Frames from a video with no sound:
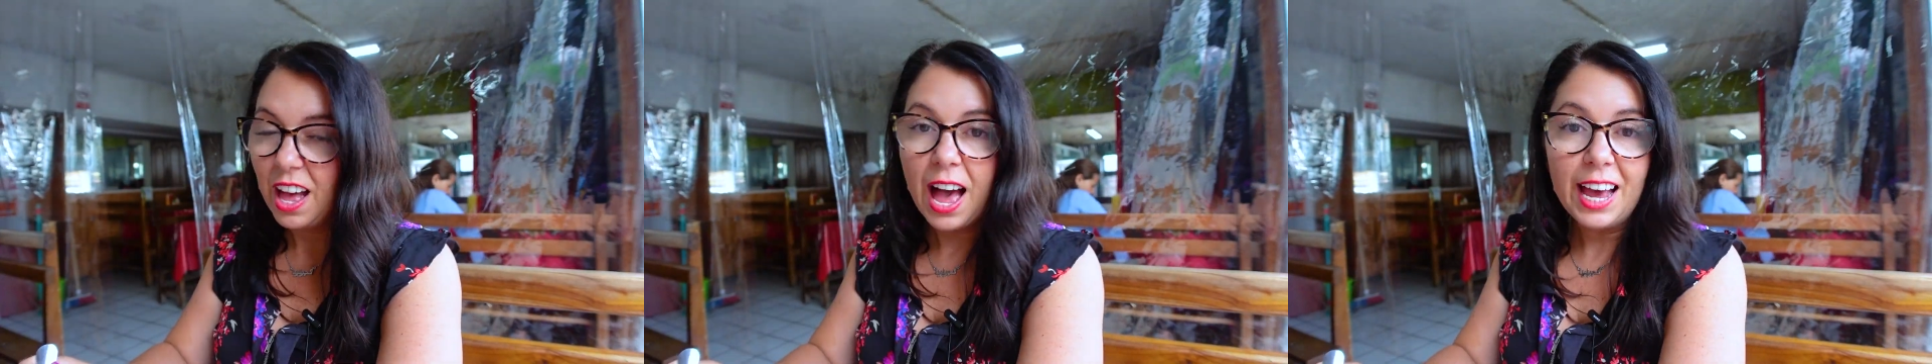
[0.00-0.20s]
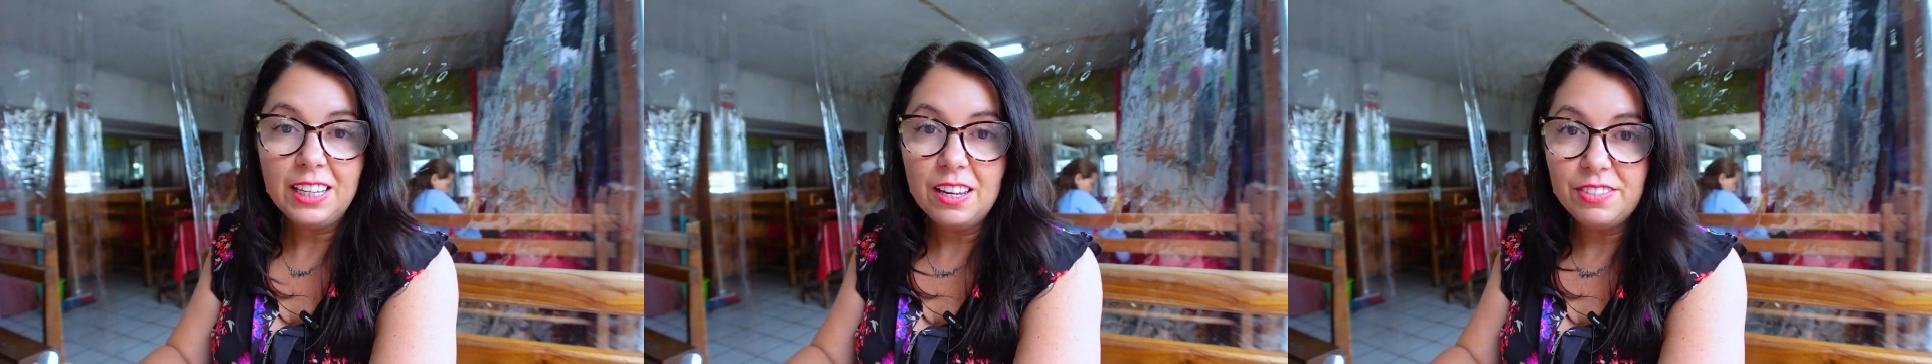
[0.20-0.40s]

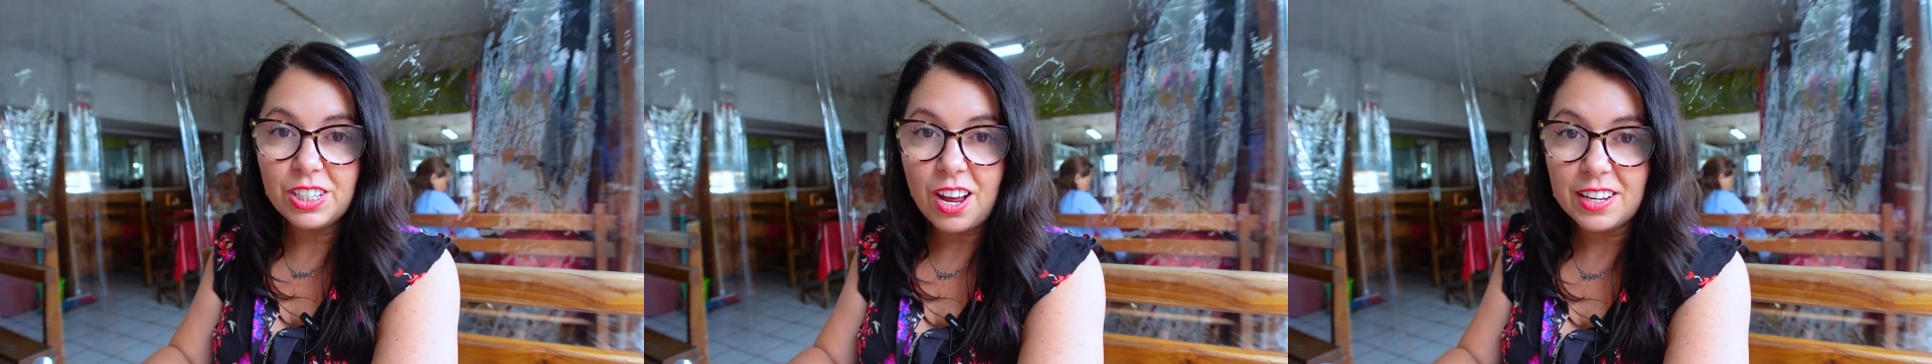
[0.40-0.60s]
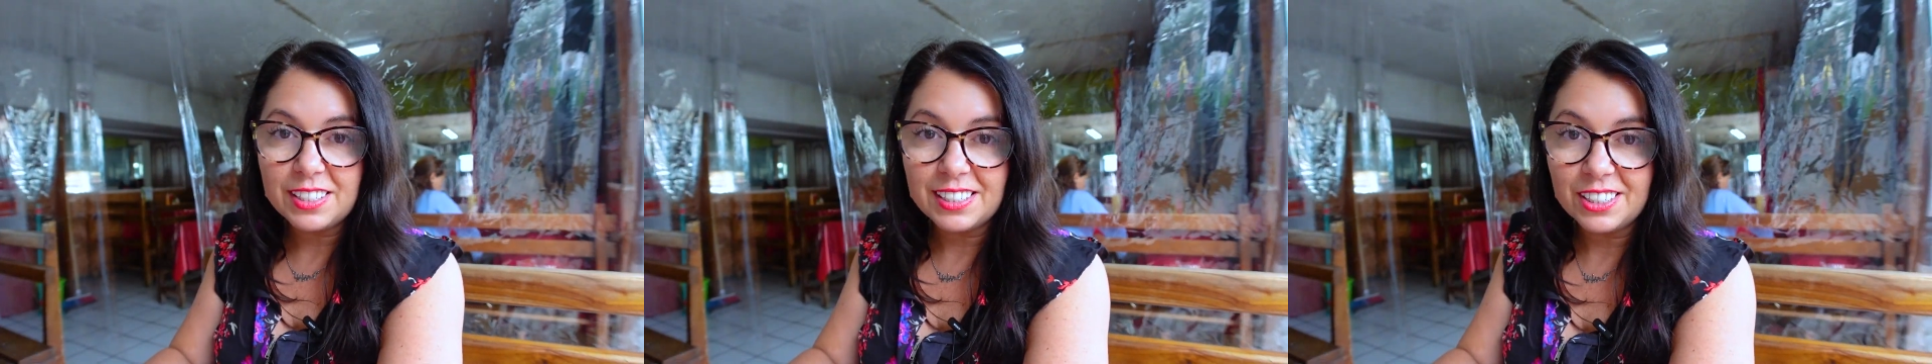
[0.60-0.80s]
I love
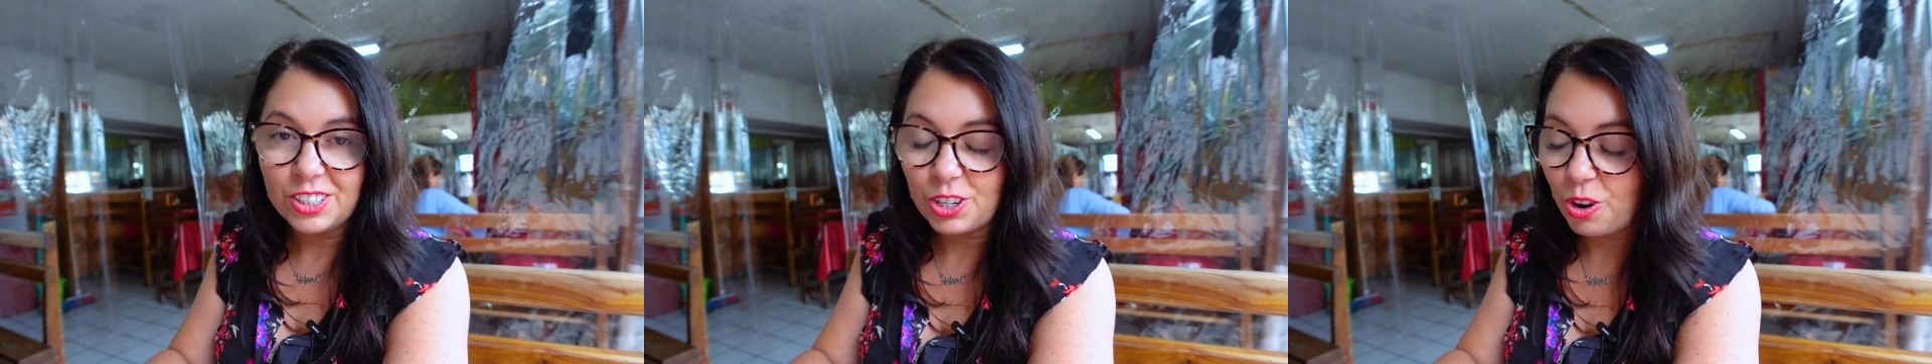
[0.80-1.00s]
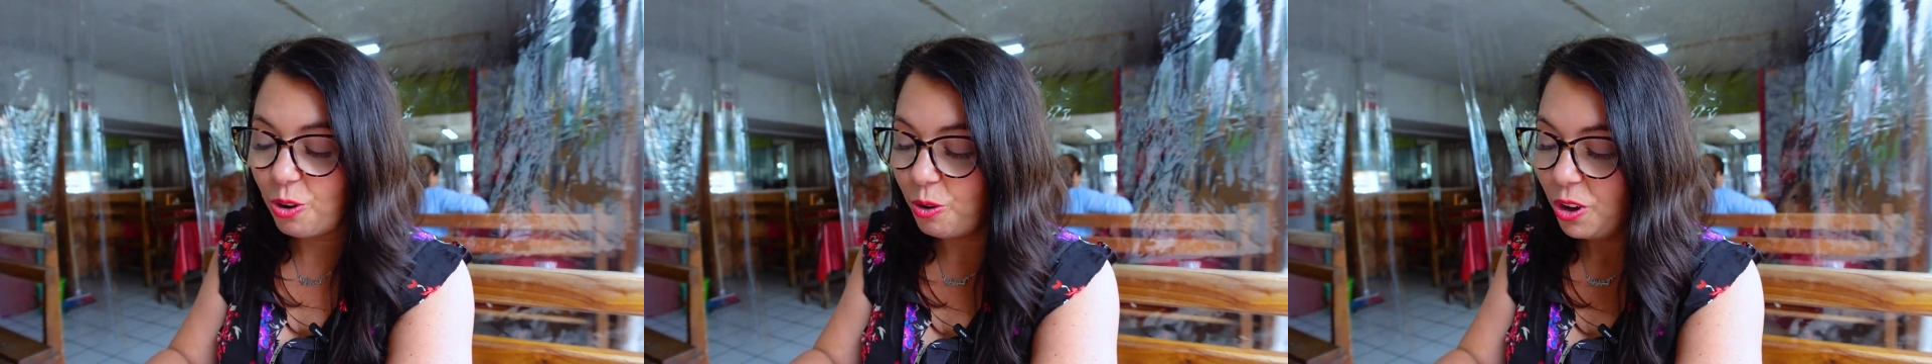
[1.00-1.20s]
sauces,
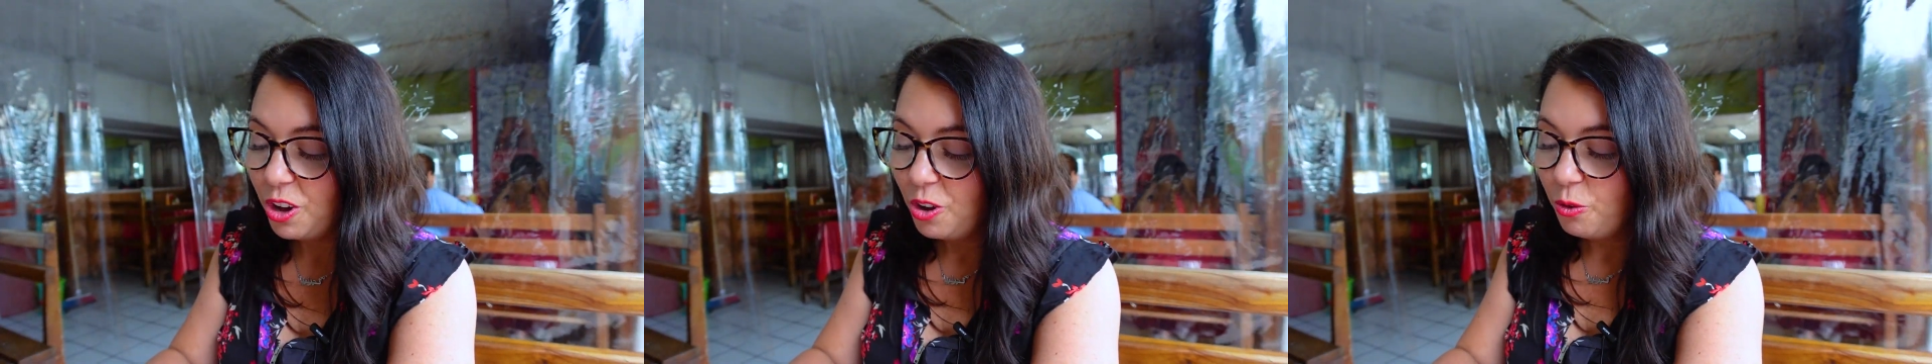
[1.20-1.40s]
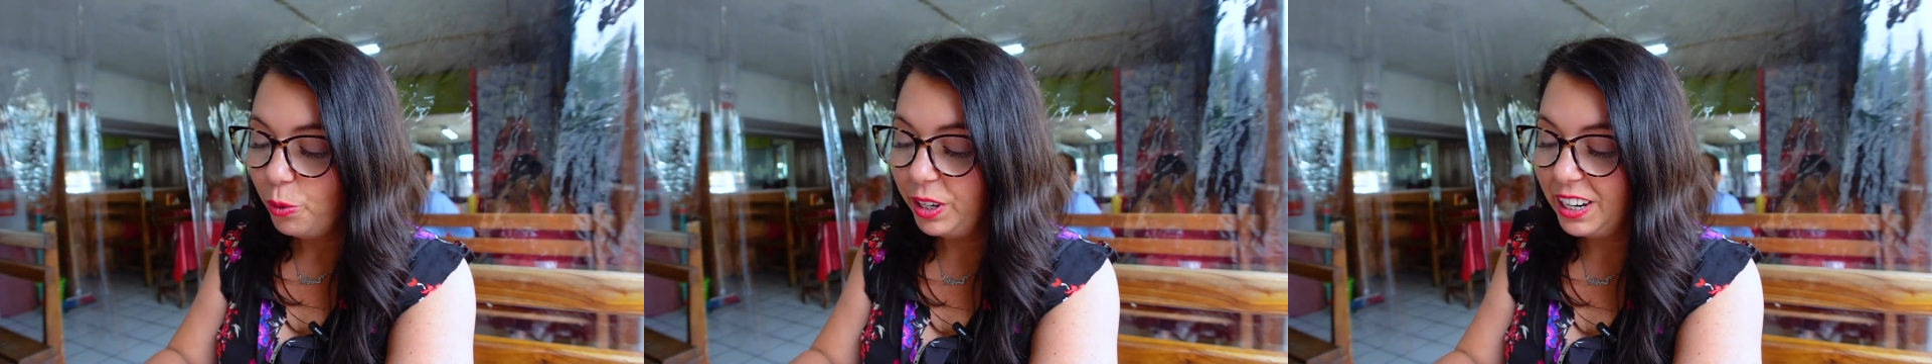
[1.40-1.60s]
so
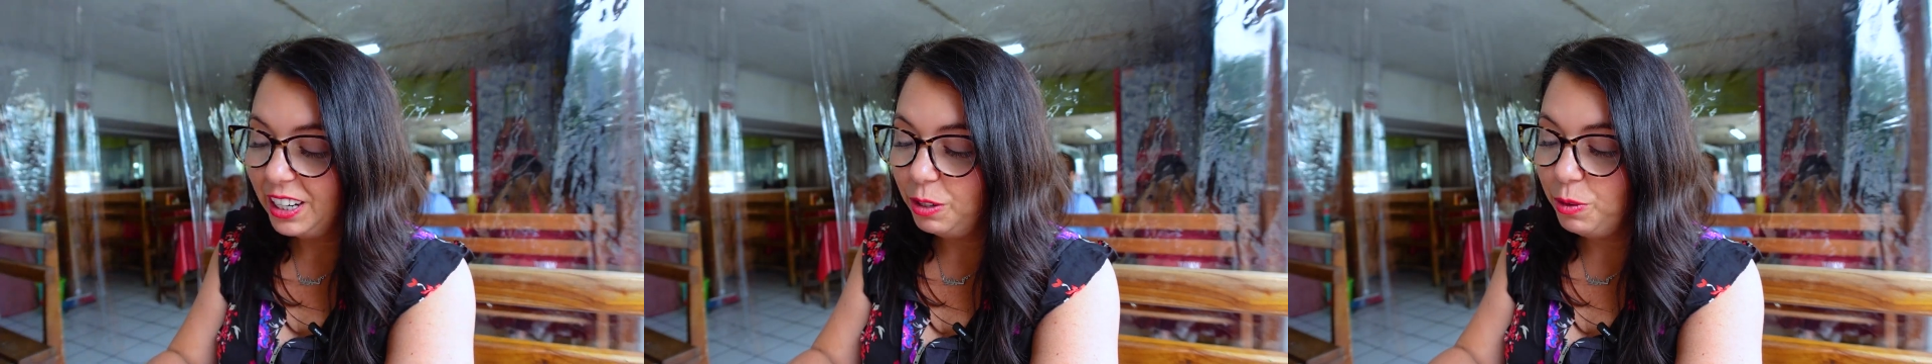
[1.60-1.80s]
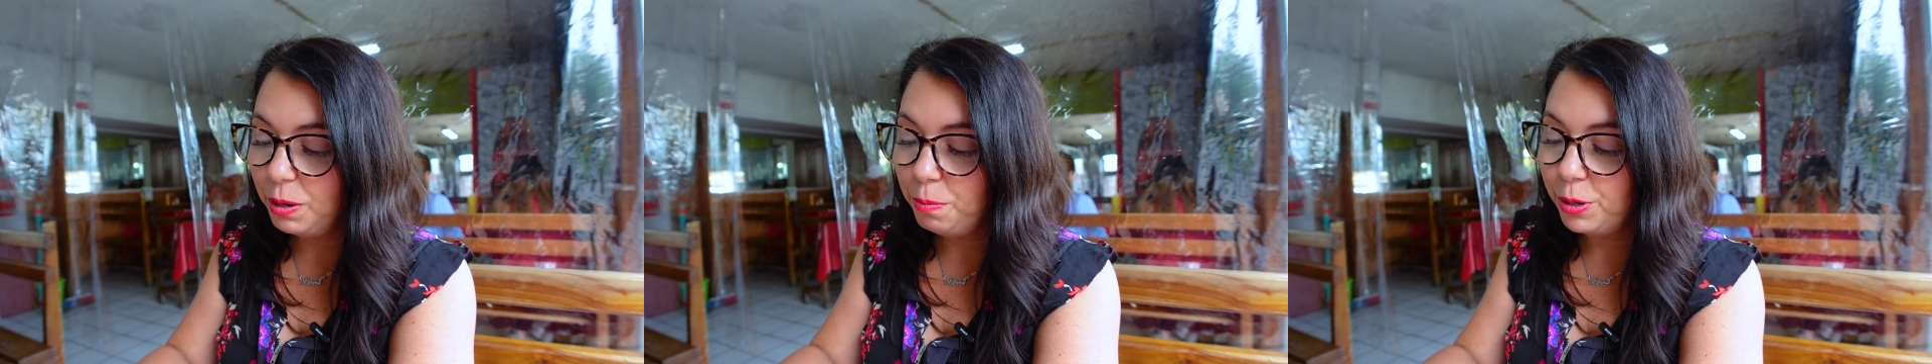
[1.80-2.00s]
when
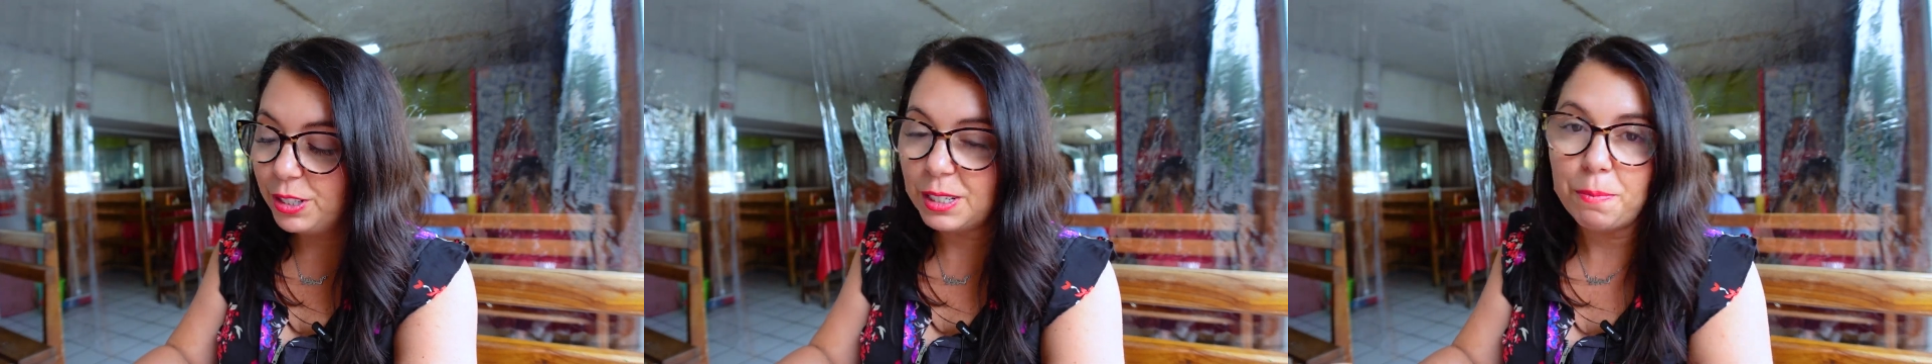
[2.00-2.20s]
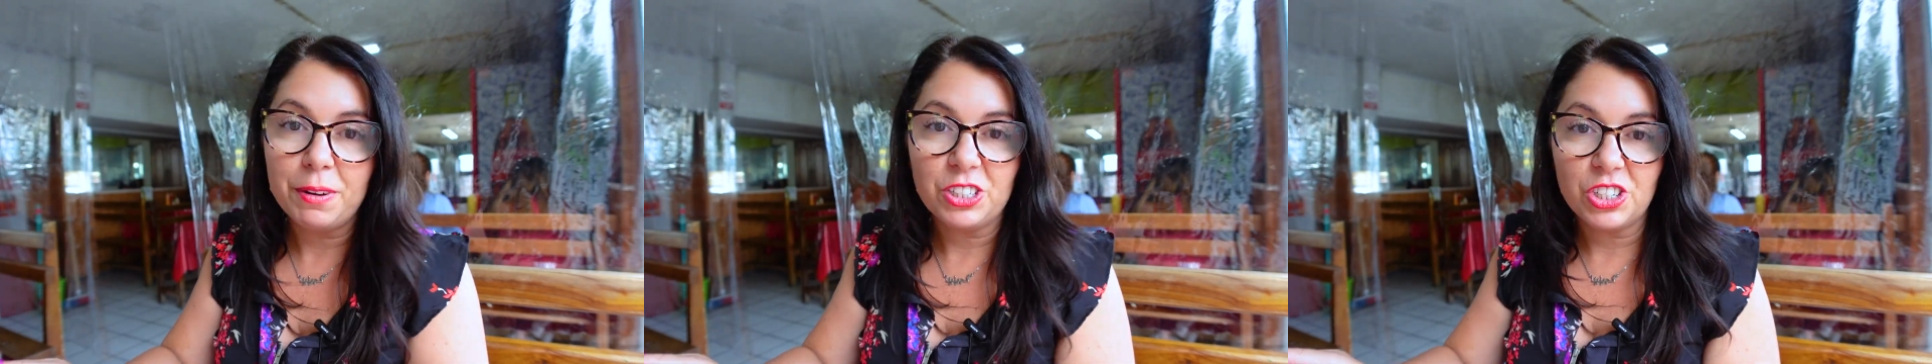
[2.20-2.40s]
anyone
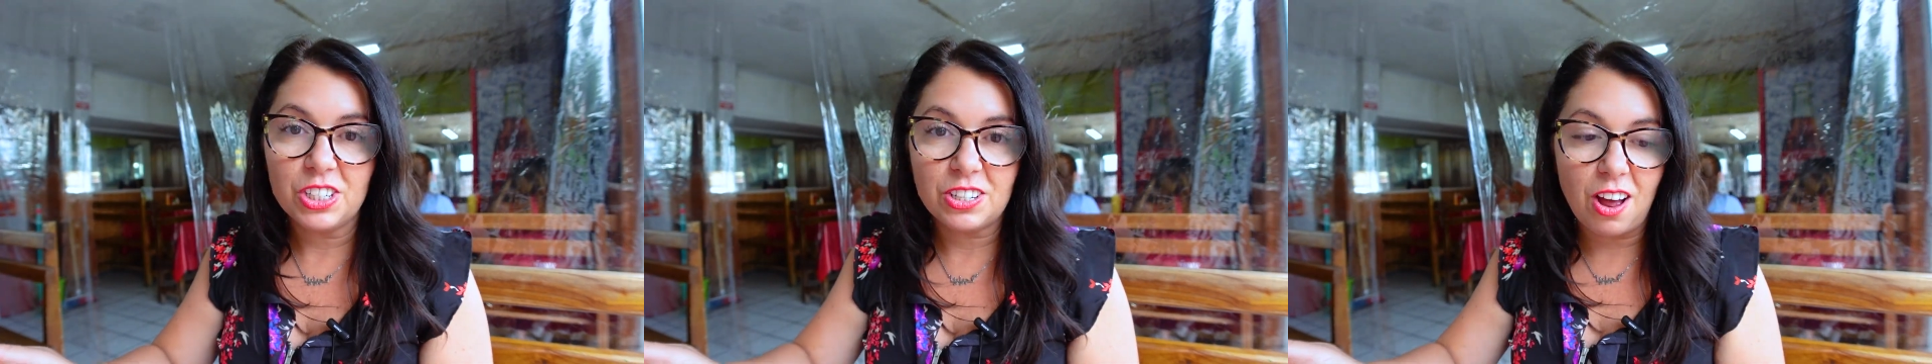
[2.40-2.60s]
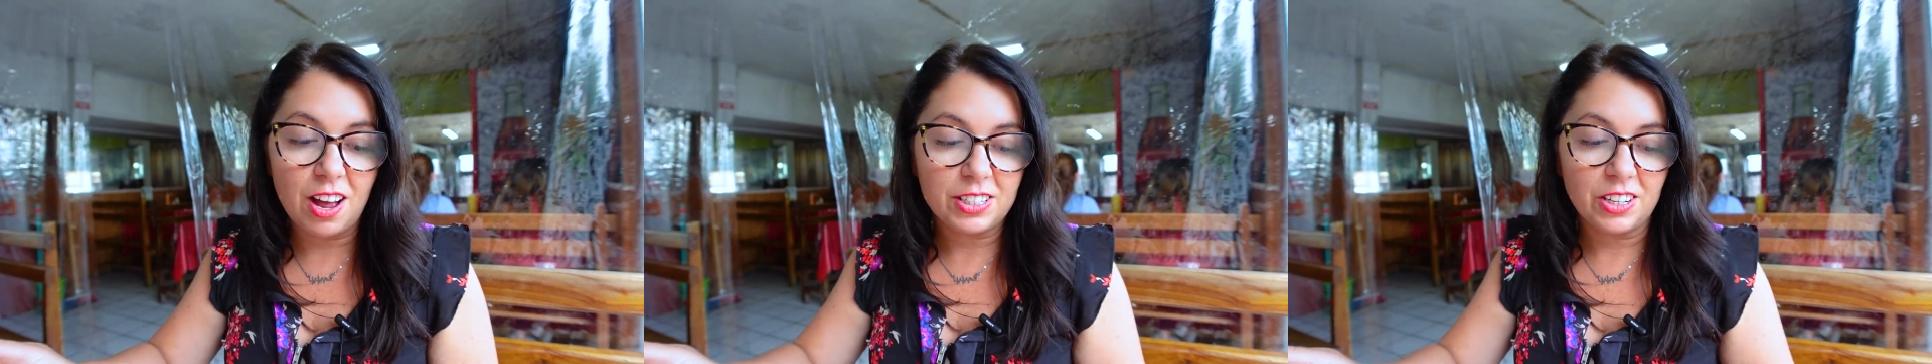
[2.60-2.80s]
puts a bunch of
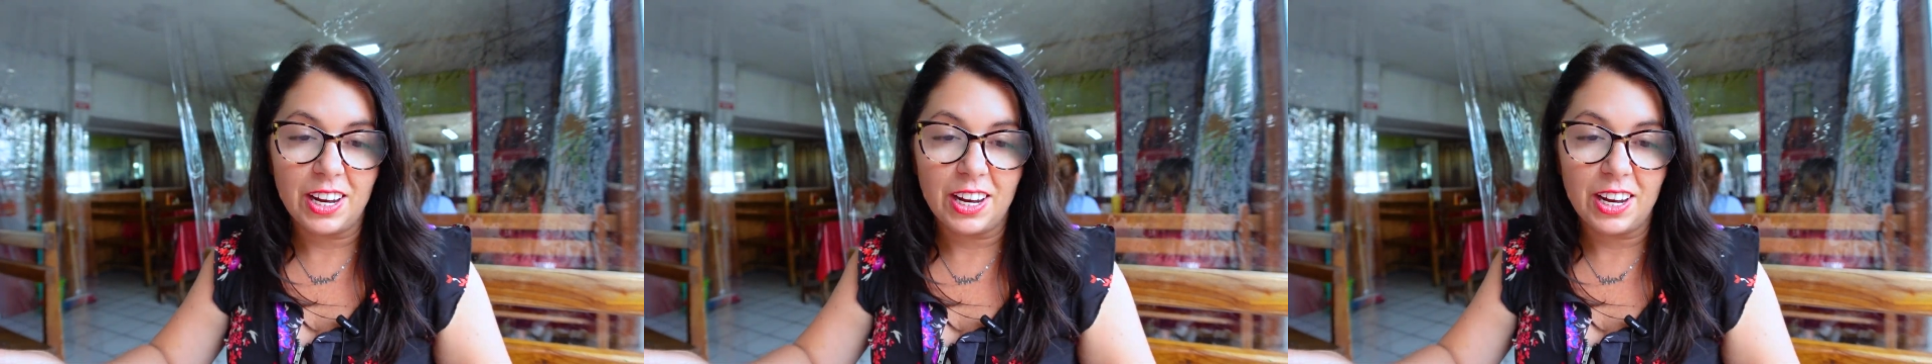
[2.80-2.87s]
sauce